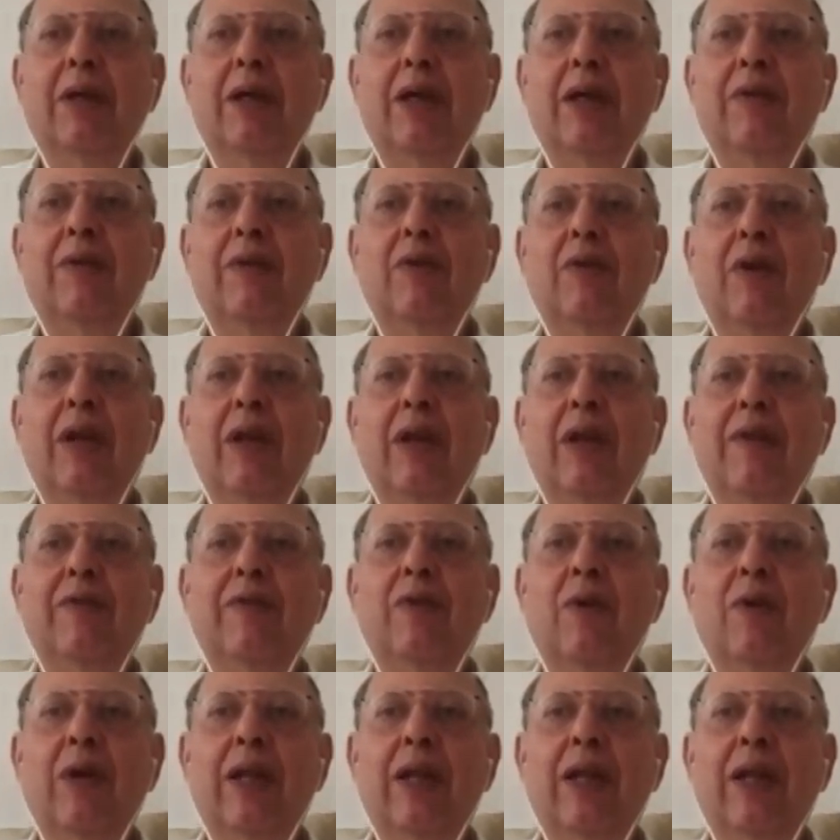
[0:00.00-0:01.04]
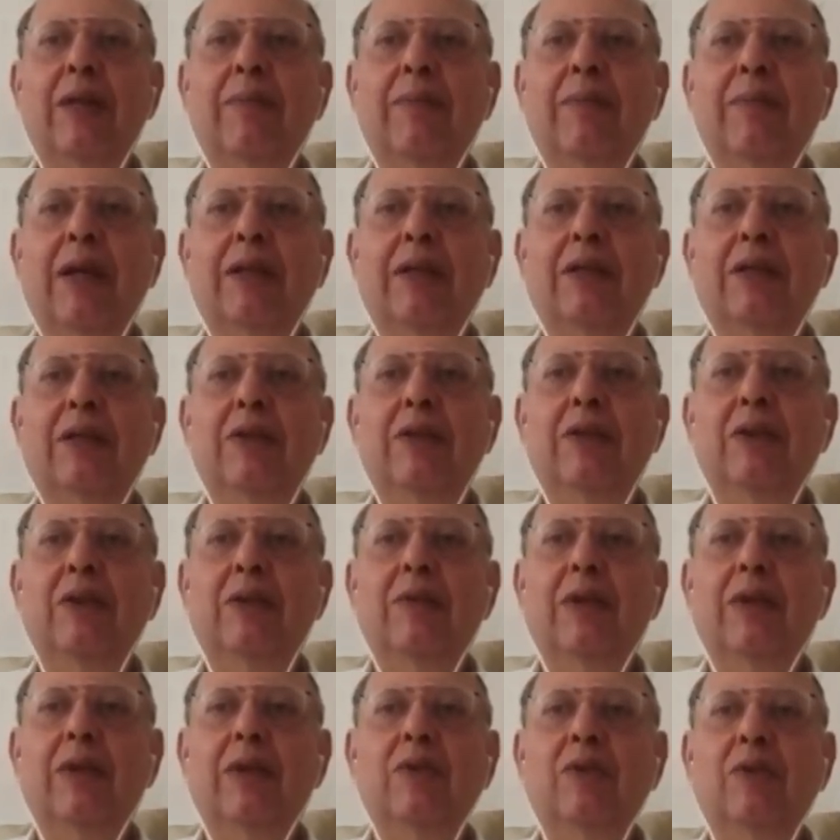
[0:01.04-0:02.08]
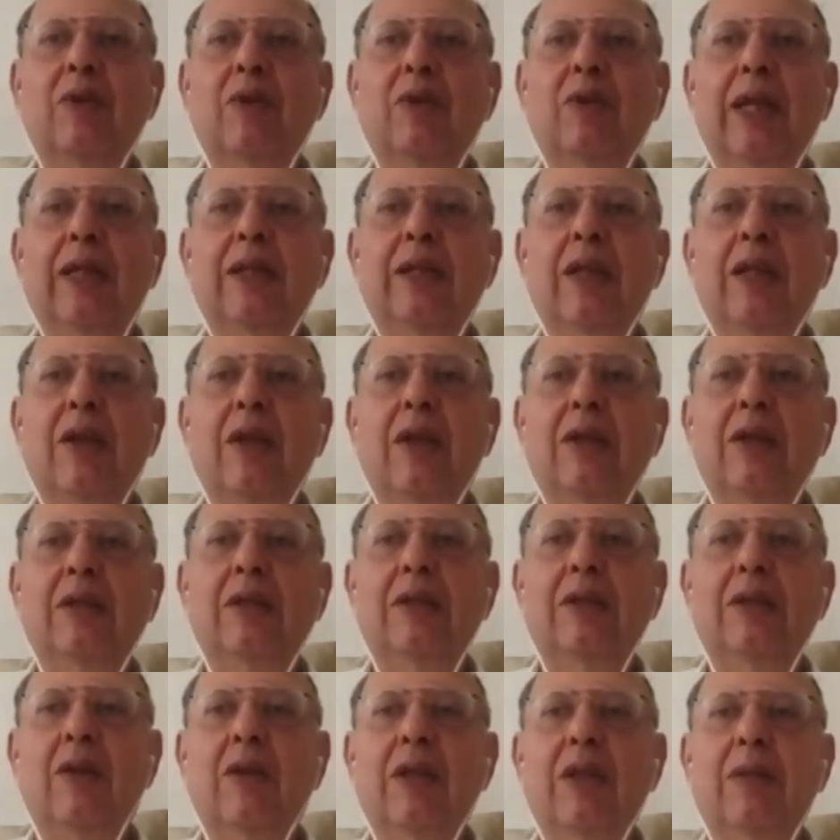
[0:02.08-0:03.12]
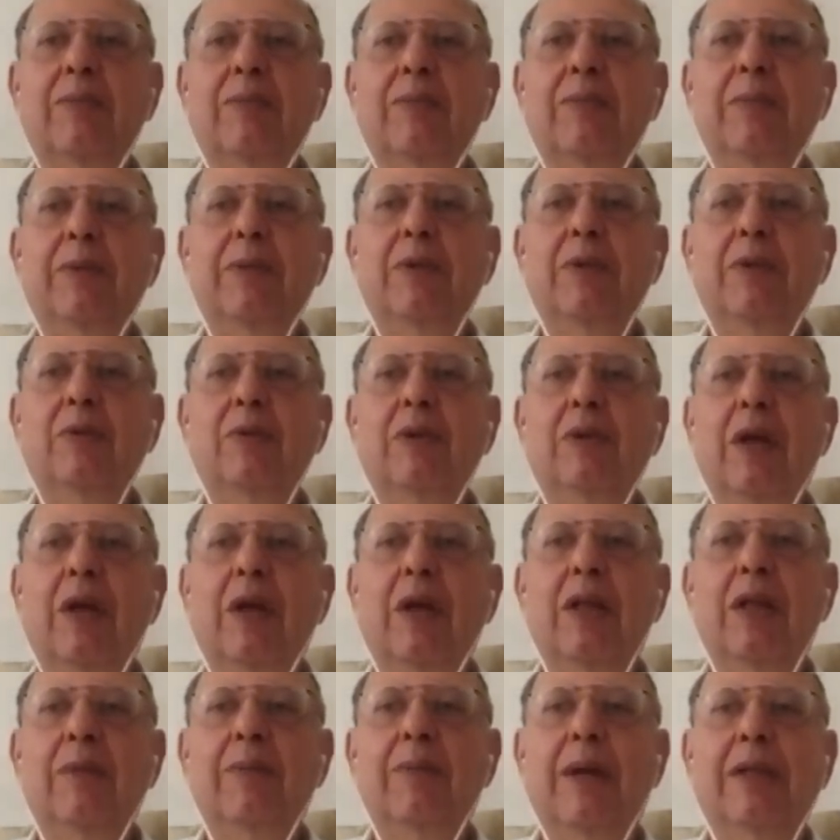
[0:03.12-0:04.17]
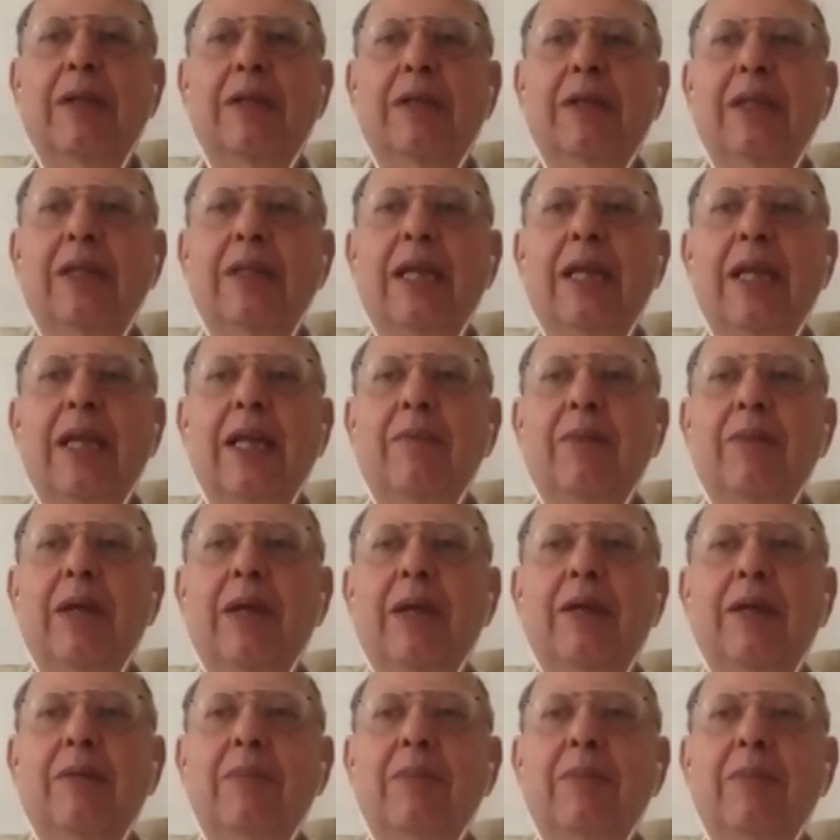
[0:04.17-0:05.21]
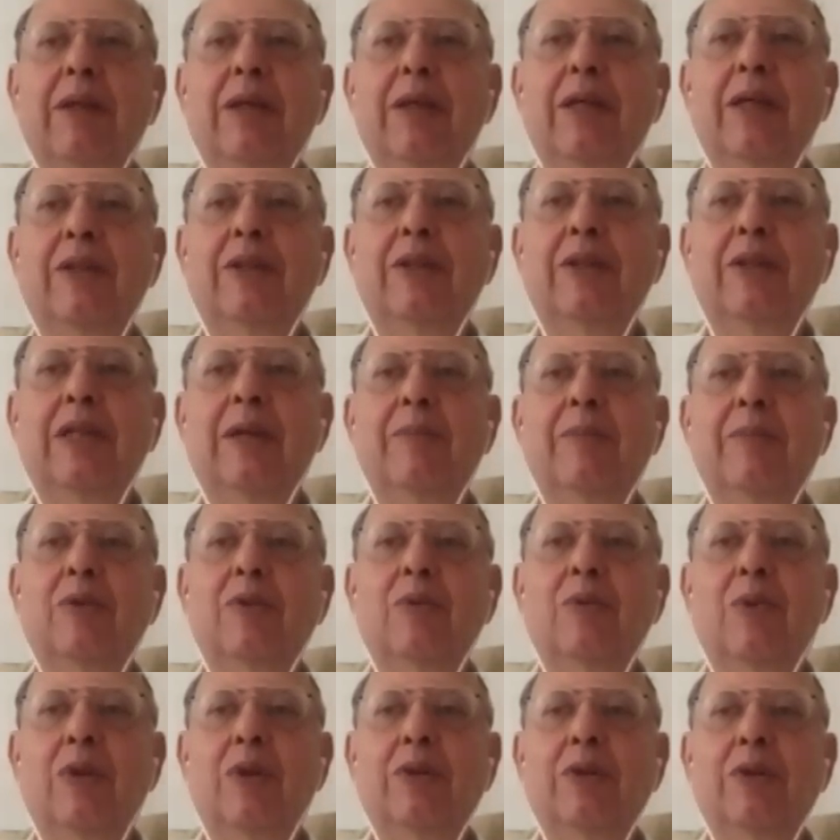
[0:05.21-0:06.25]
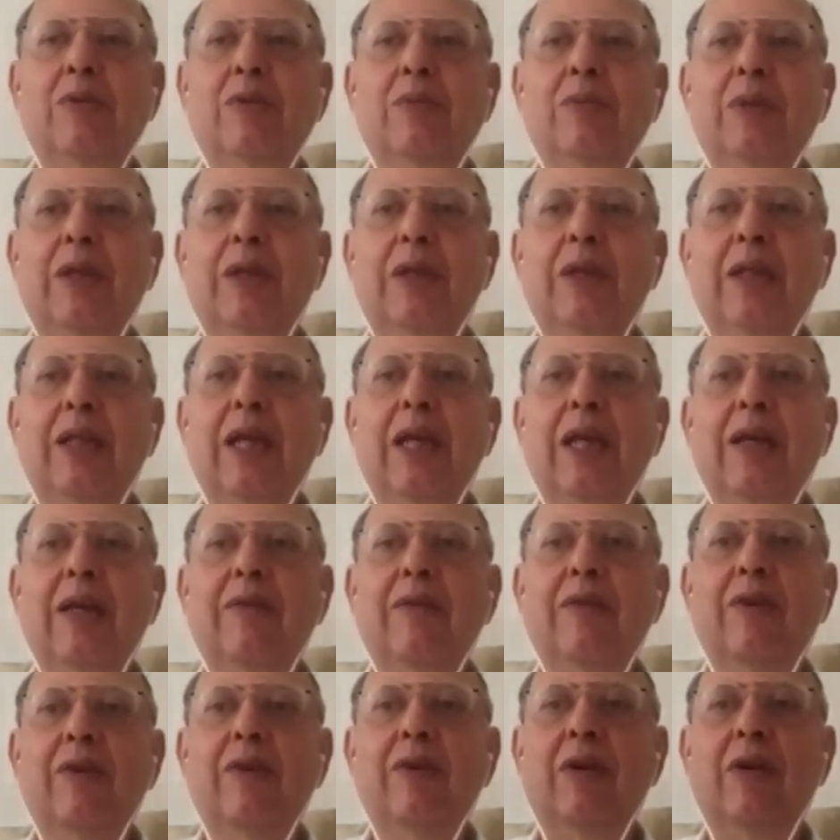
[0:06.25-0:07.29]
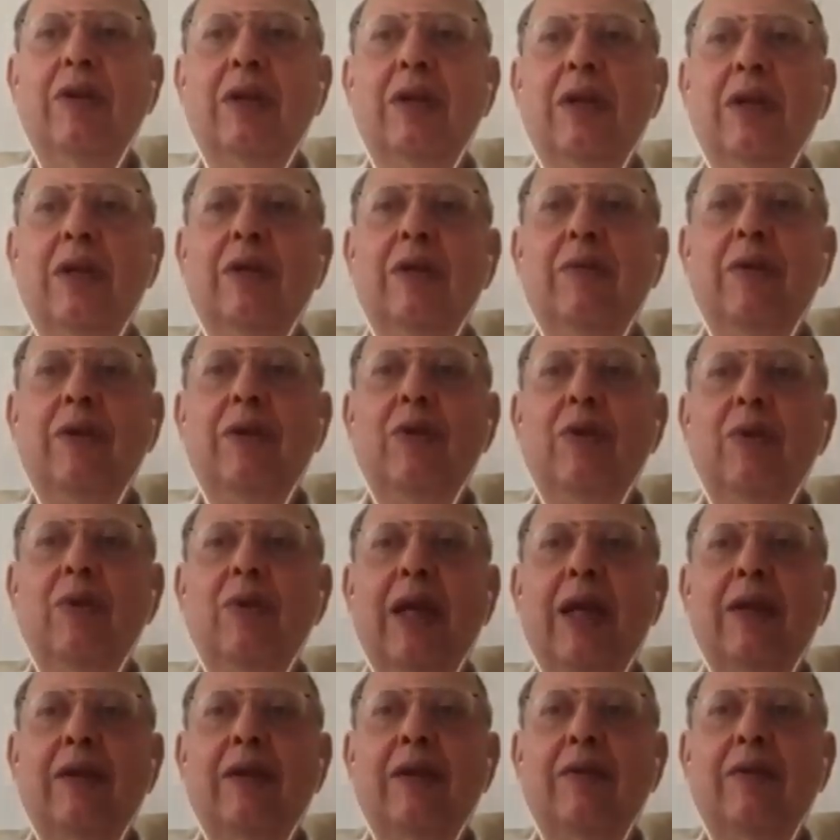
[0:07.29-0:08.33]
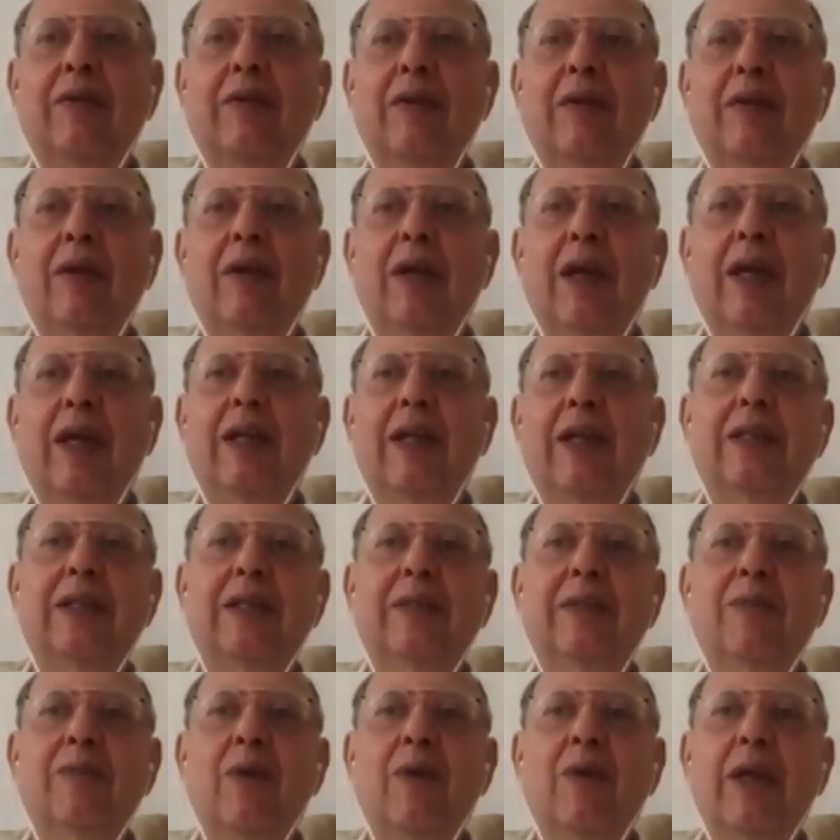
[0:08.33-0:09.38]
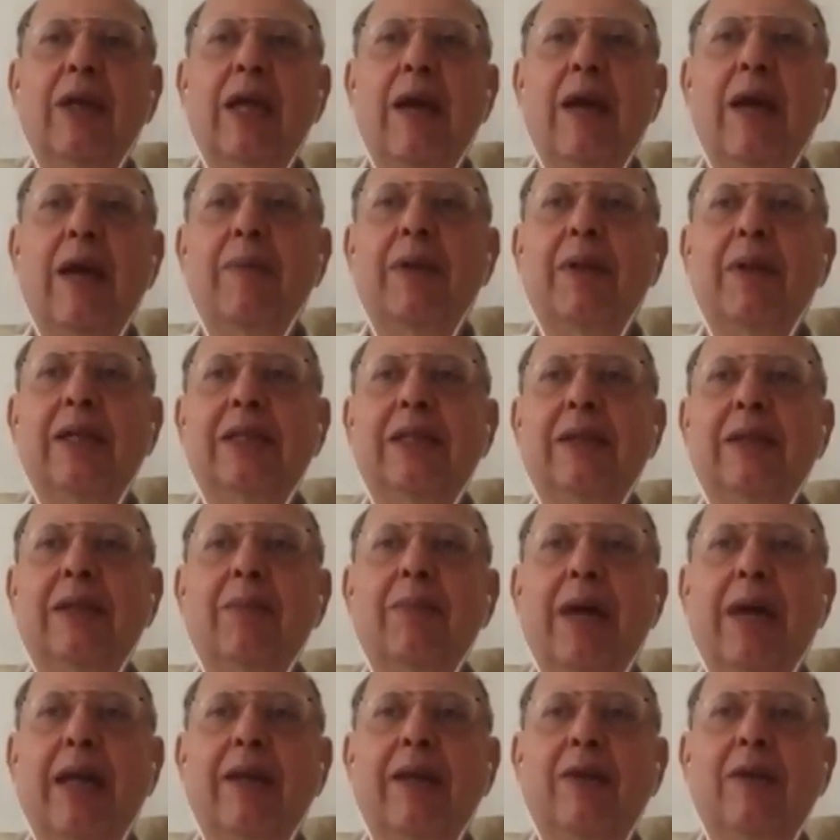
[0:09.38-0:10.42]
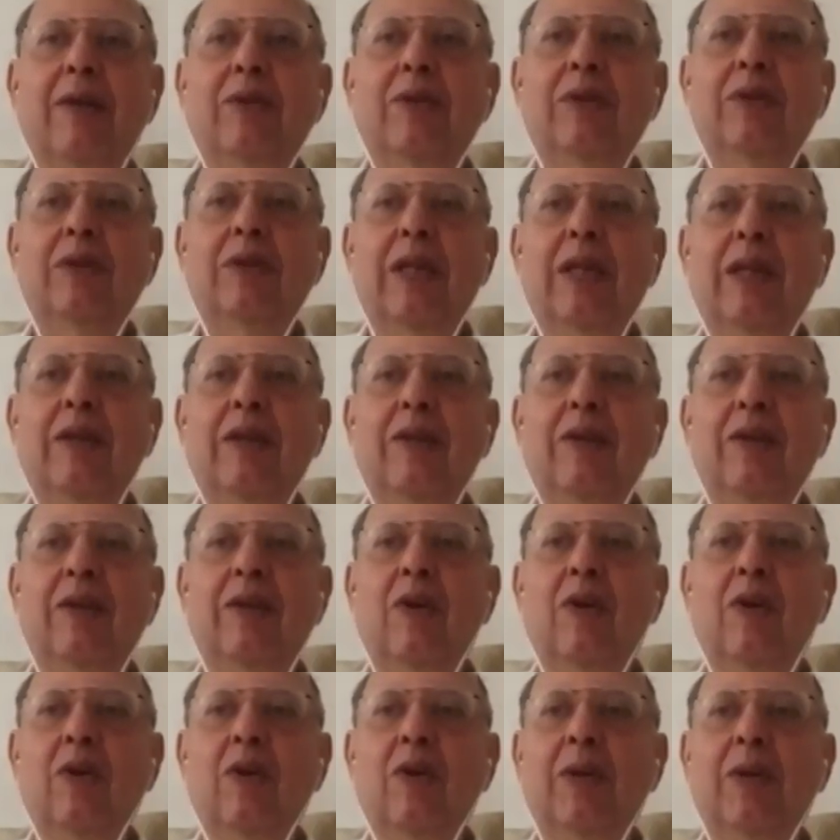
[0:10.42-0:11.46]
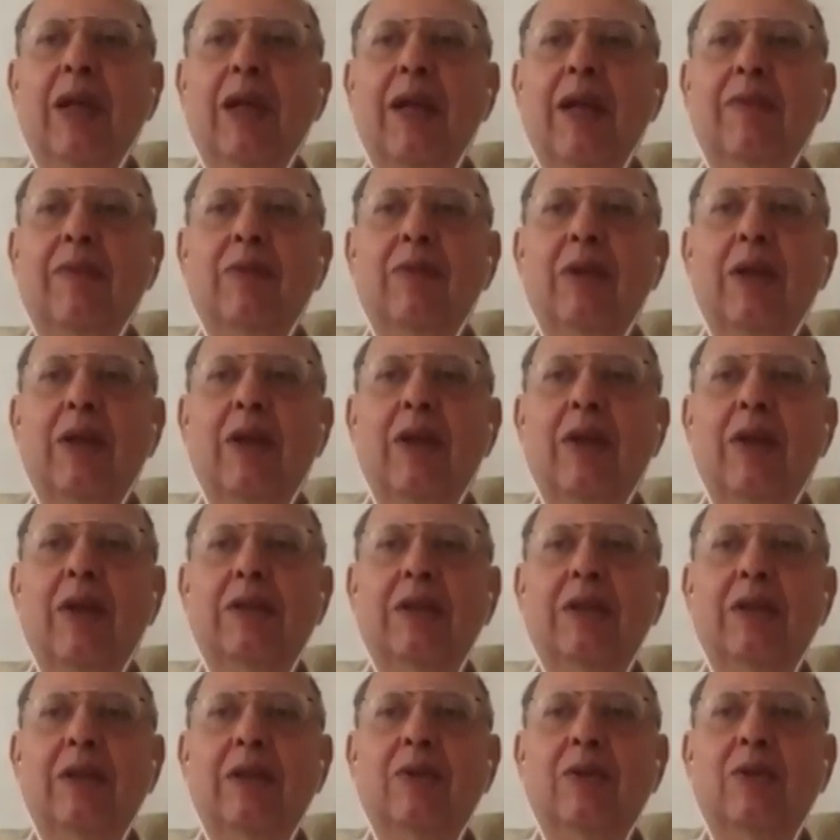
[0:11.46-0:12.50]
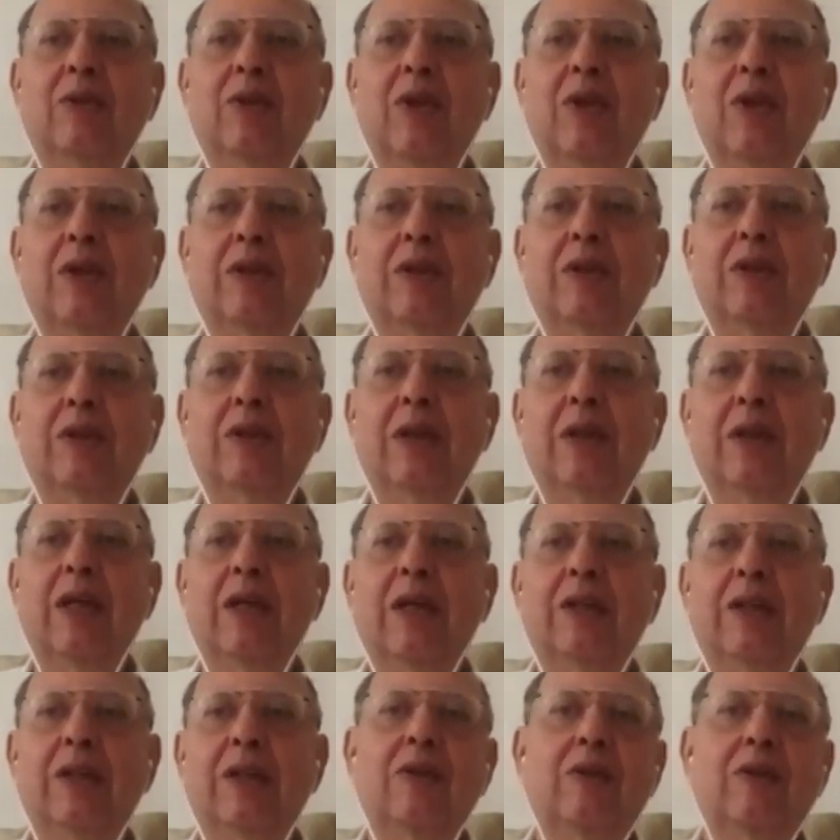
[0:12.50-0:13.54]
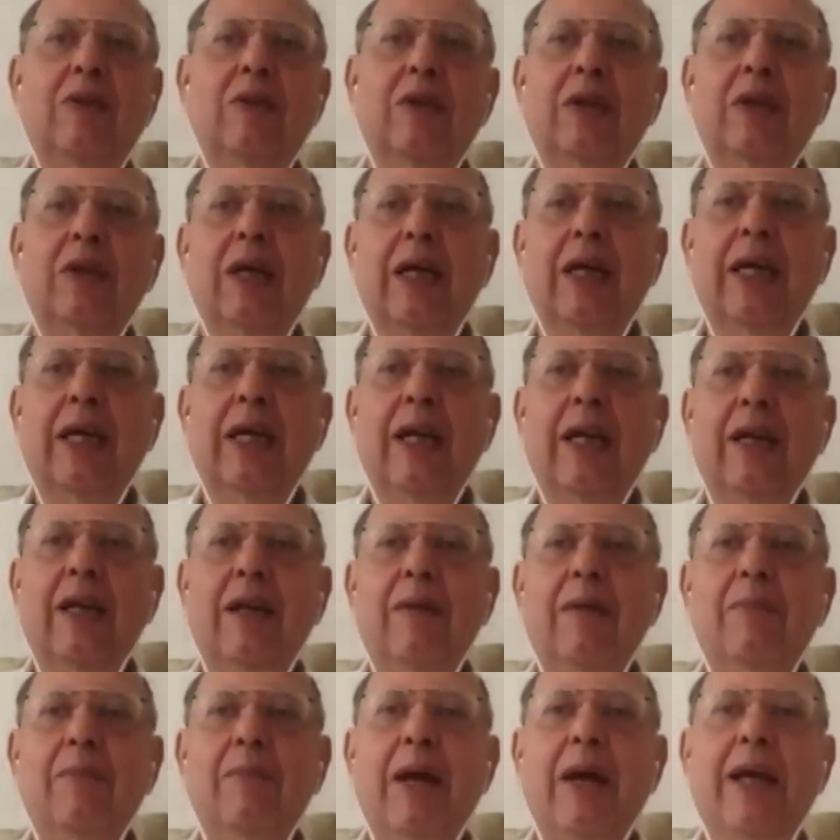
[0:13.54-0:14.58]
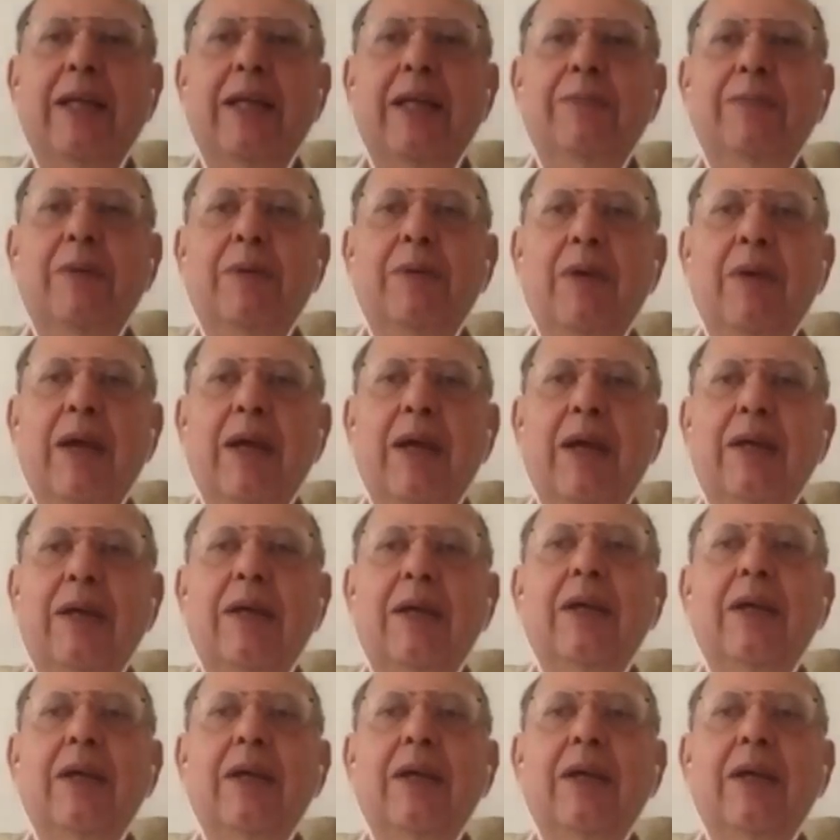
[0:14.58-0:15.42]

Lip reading: If you're left holding the parcel, you're the one who's going to take the loss. All the people the parcel is getting bigger and bigger as it comes towards you. But at the end of it all, when you get it and it's a small cap and there's some bad news, then you're going to be left with a loss, a huge loss. So again, buyers beware.